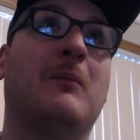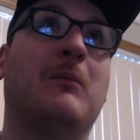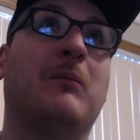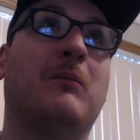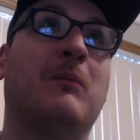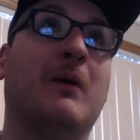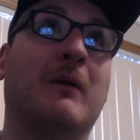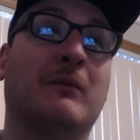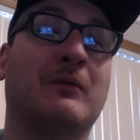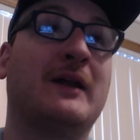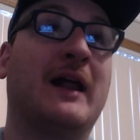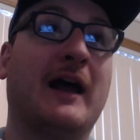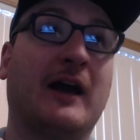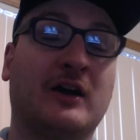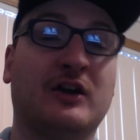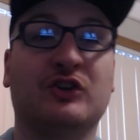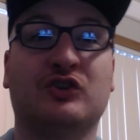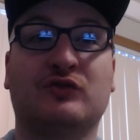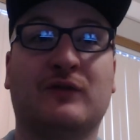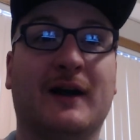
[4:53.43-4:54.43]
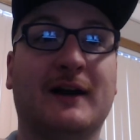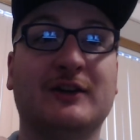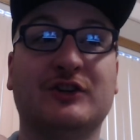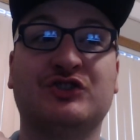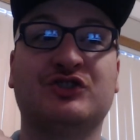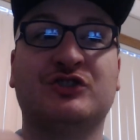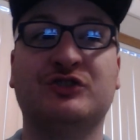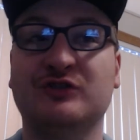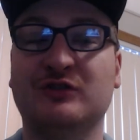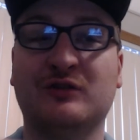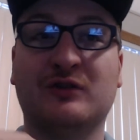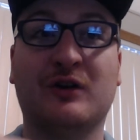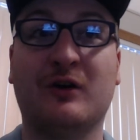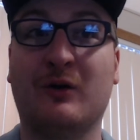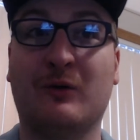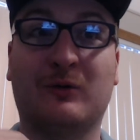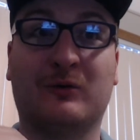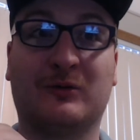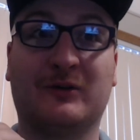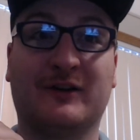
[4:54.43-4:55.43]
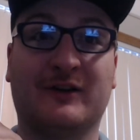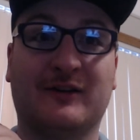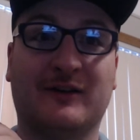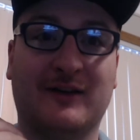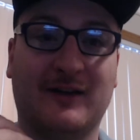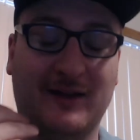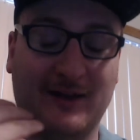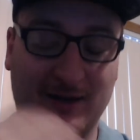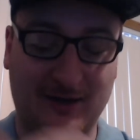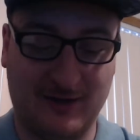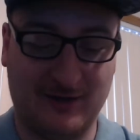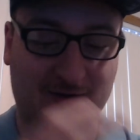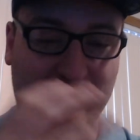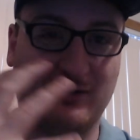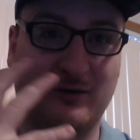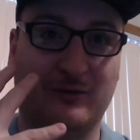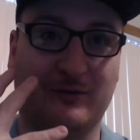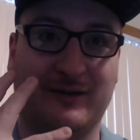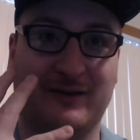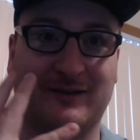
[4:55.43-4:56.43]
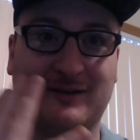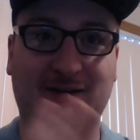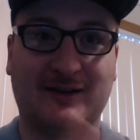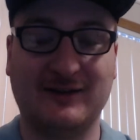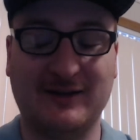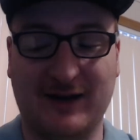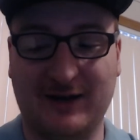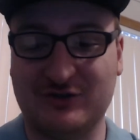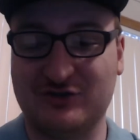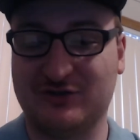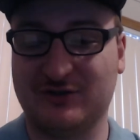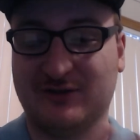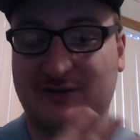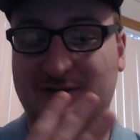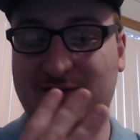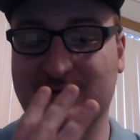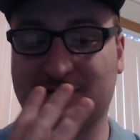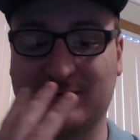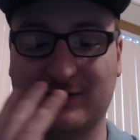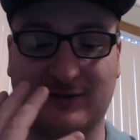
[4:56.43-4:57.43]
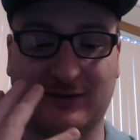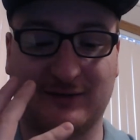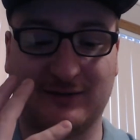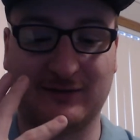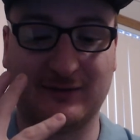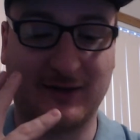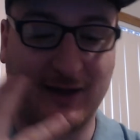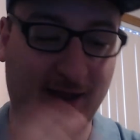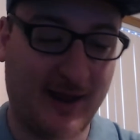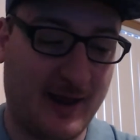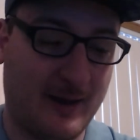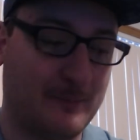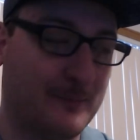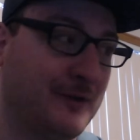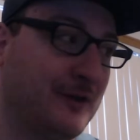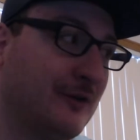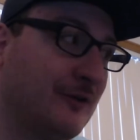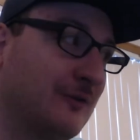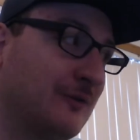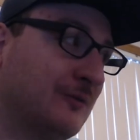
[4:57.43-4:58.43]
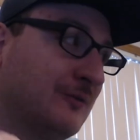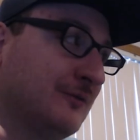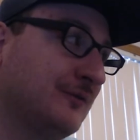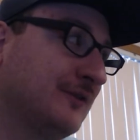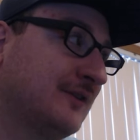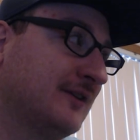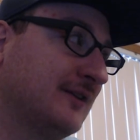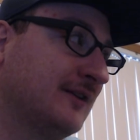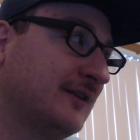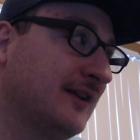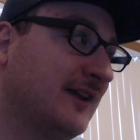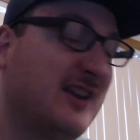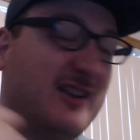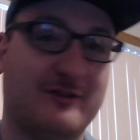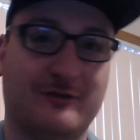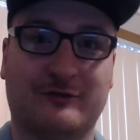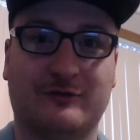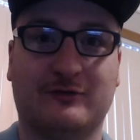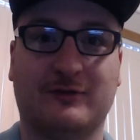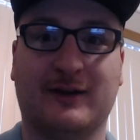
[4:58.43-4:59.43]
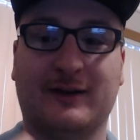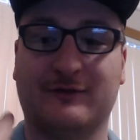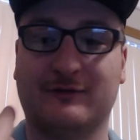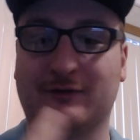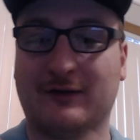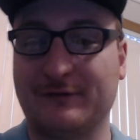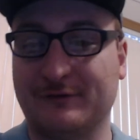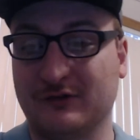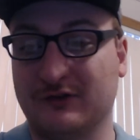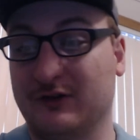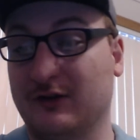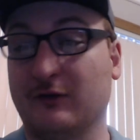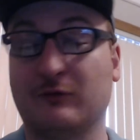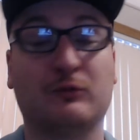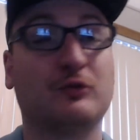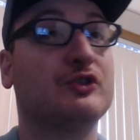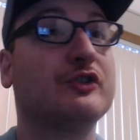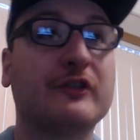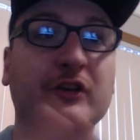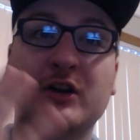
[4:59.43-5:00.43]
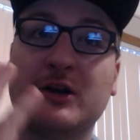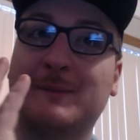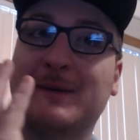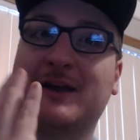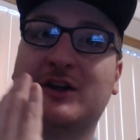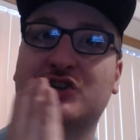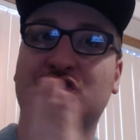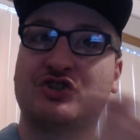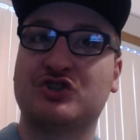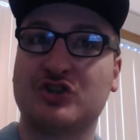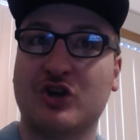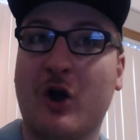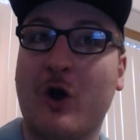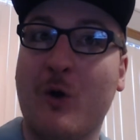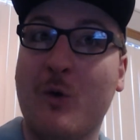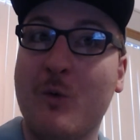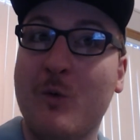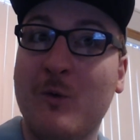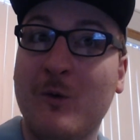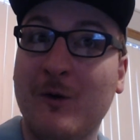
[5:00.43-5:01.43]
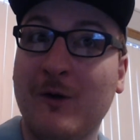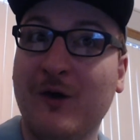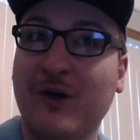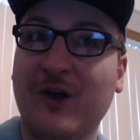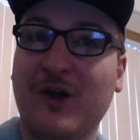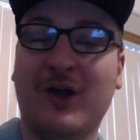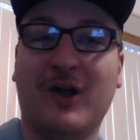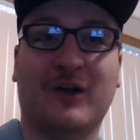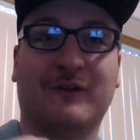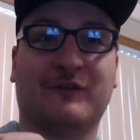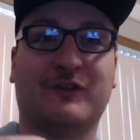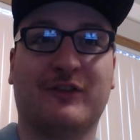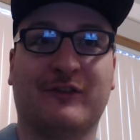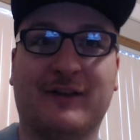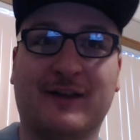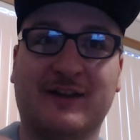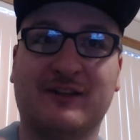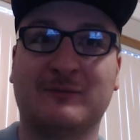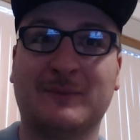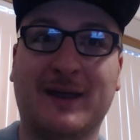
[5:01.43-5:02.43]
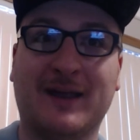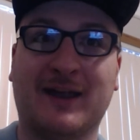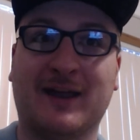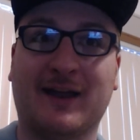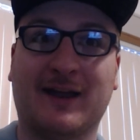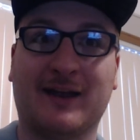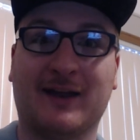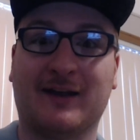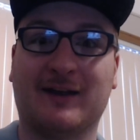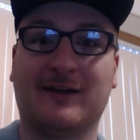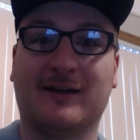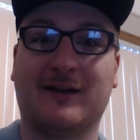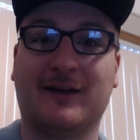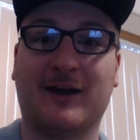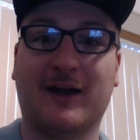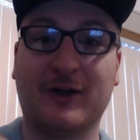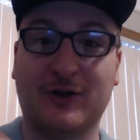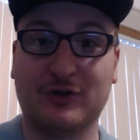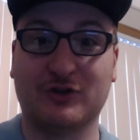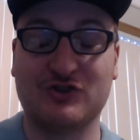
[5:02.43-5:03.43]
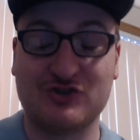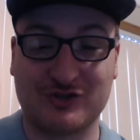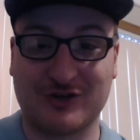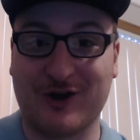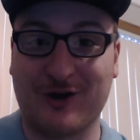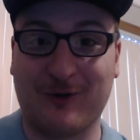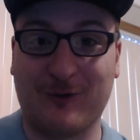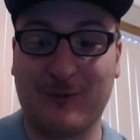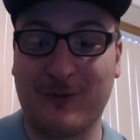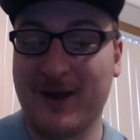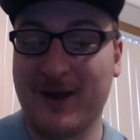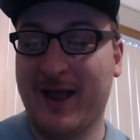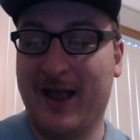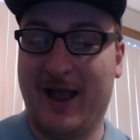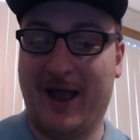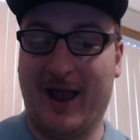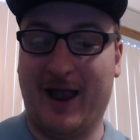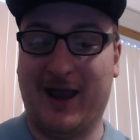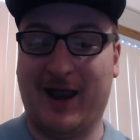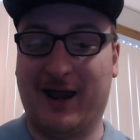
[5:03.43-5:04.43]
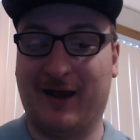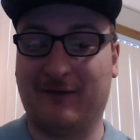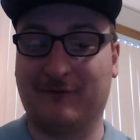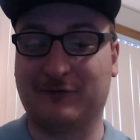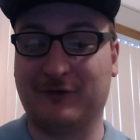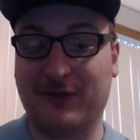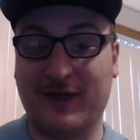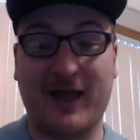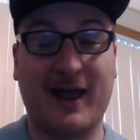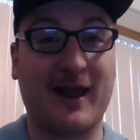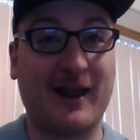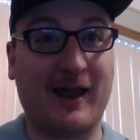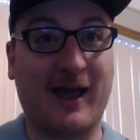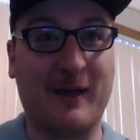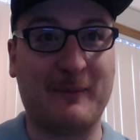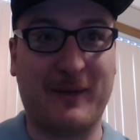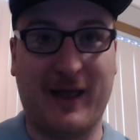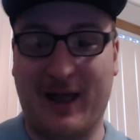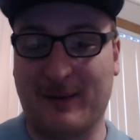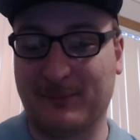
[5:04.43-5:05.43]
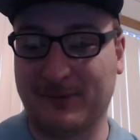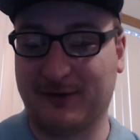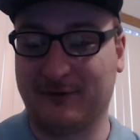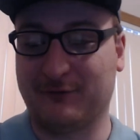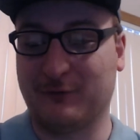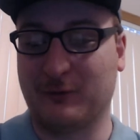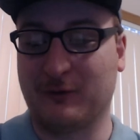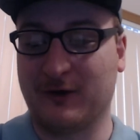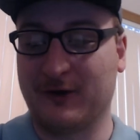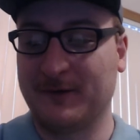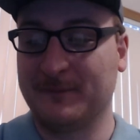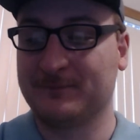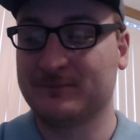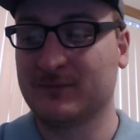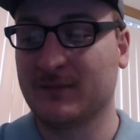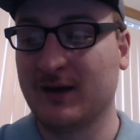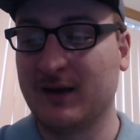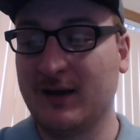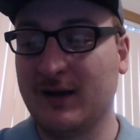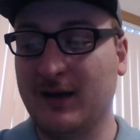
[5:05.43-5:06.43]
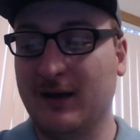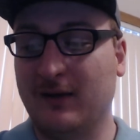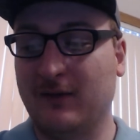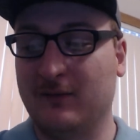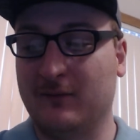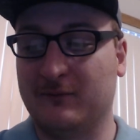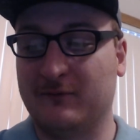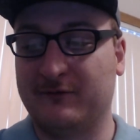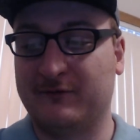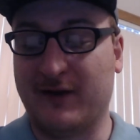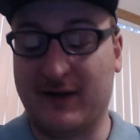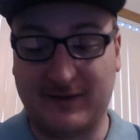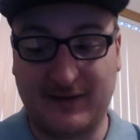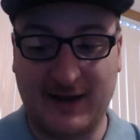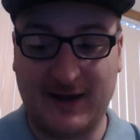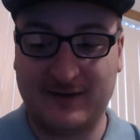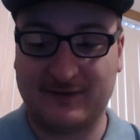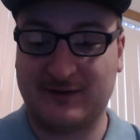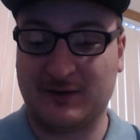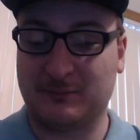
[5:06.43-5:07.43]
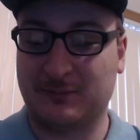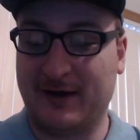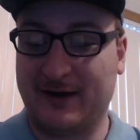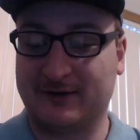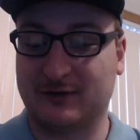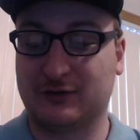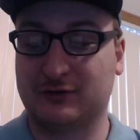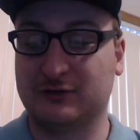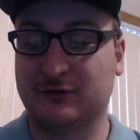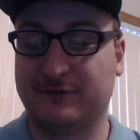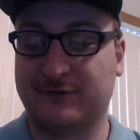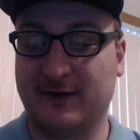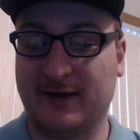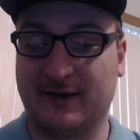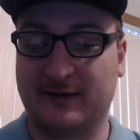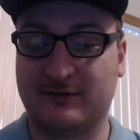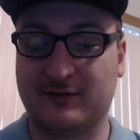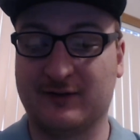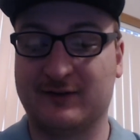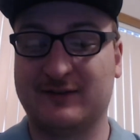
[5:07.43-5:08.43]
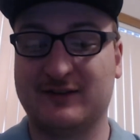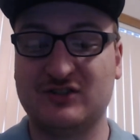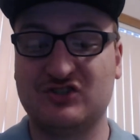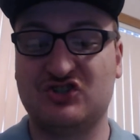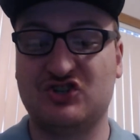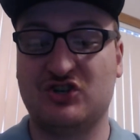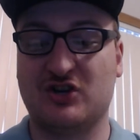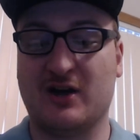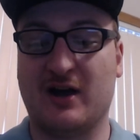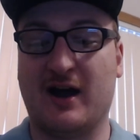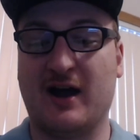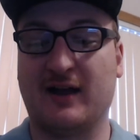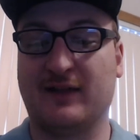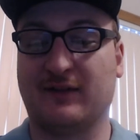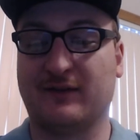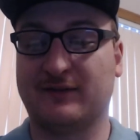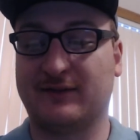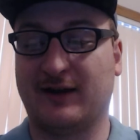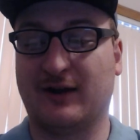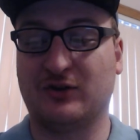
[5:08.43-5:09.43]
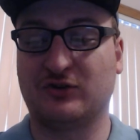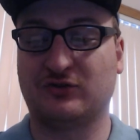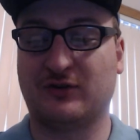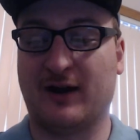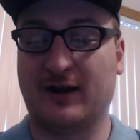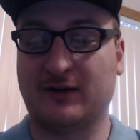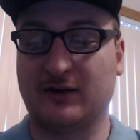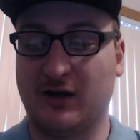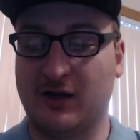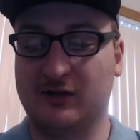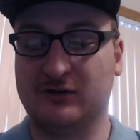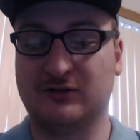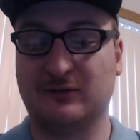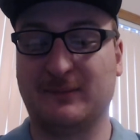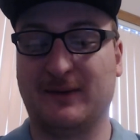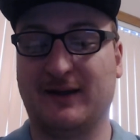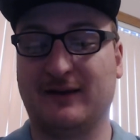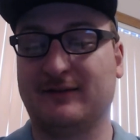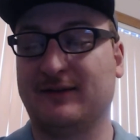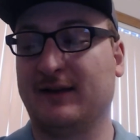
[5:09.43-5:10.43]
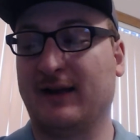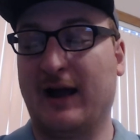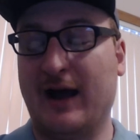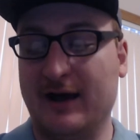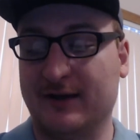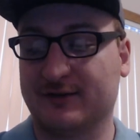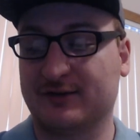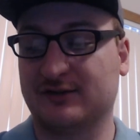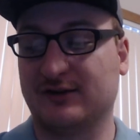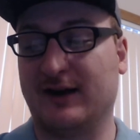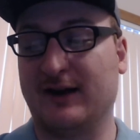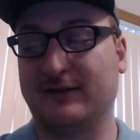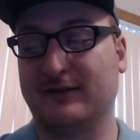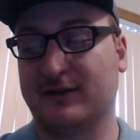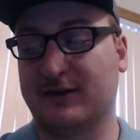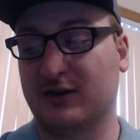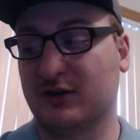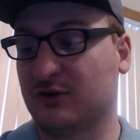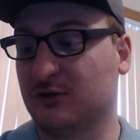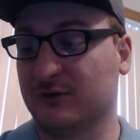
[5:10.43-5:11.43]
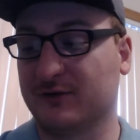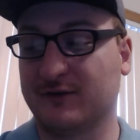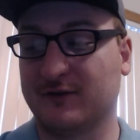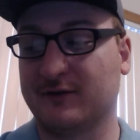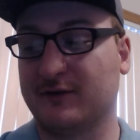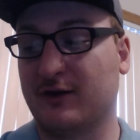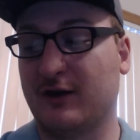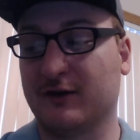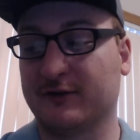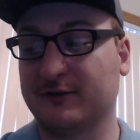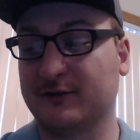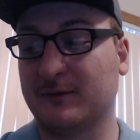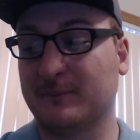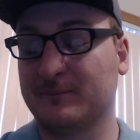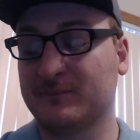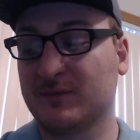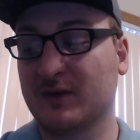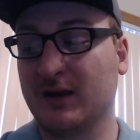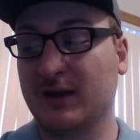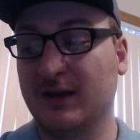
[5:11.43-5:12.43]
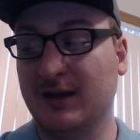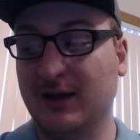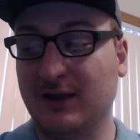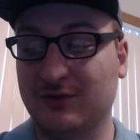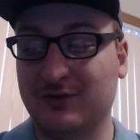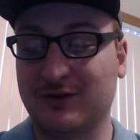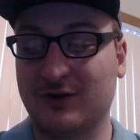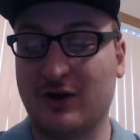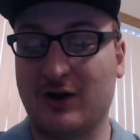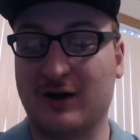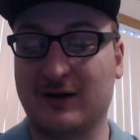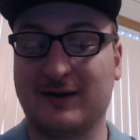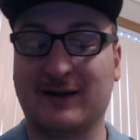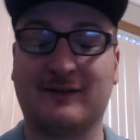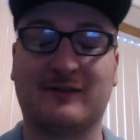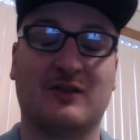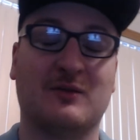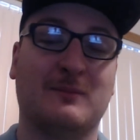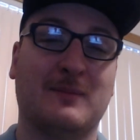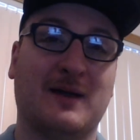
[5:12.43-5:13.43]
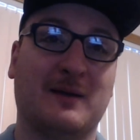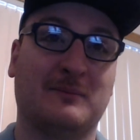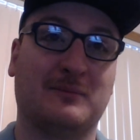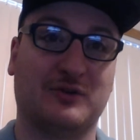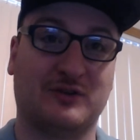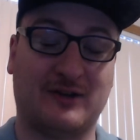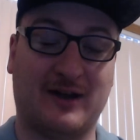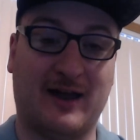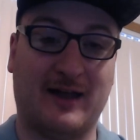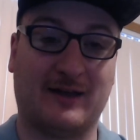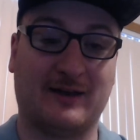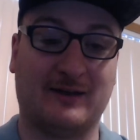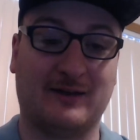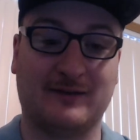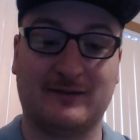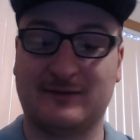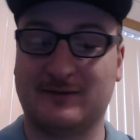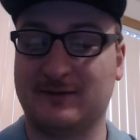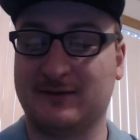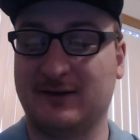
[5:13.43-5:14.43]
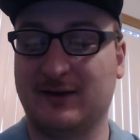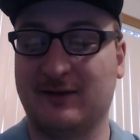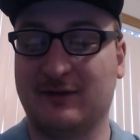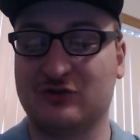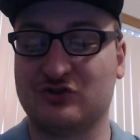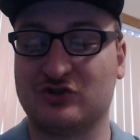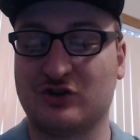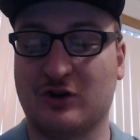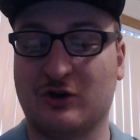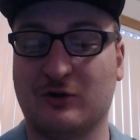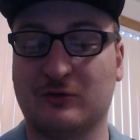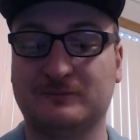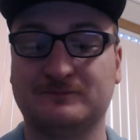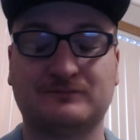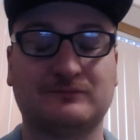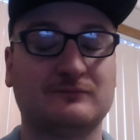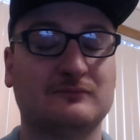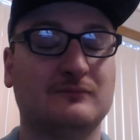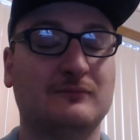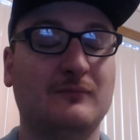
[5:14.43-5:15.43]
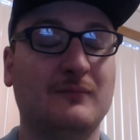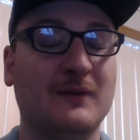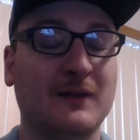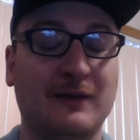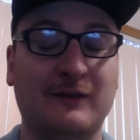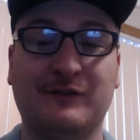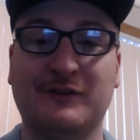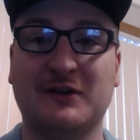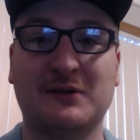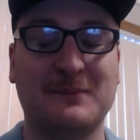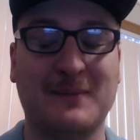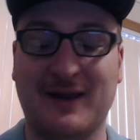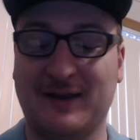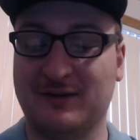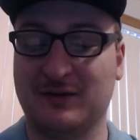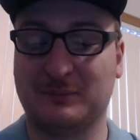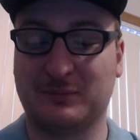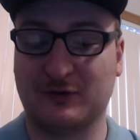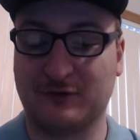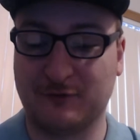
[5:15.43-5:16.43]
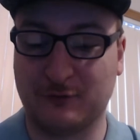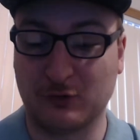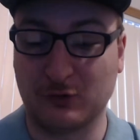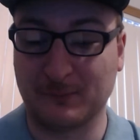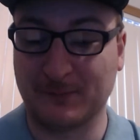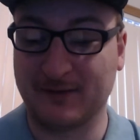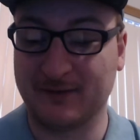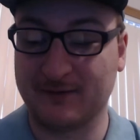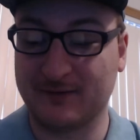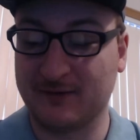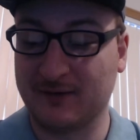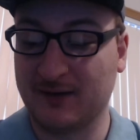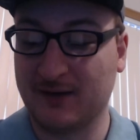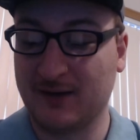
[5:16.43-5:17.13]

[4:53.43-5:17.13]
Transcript: but we're not going to try to shoehorn in all these connections and cameos and Easter eggs and references. We're just going to make a show for the sake of making a good show. And for that, I'm happy for. it fantastic practical effects, the CGI and the soundtrack, all amazing. Oscar Isaac, of course, is awesome. Ethan Hawke is the main protagonist in the show. It's an amazing performance.